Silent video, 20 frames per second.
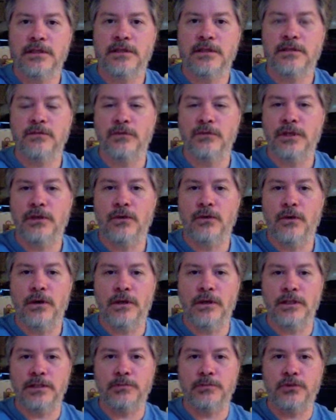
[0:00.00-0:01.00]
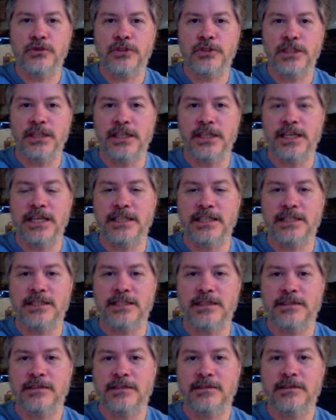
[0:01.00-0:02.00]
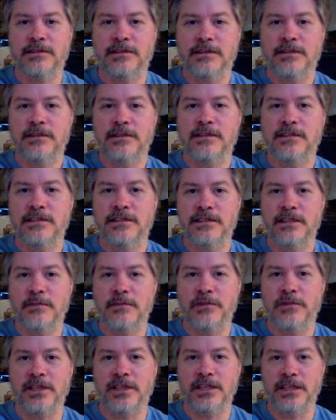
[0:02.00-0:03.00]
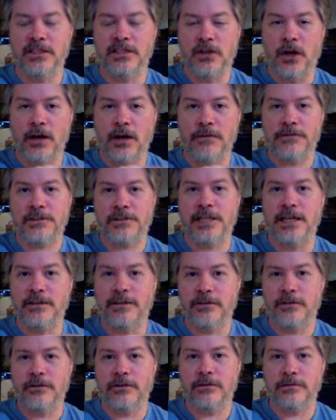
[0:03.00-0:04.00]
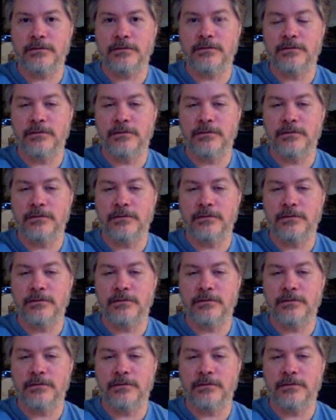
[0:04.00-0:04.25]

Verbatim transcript: The recoil is pushing against something that's off center.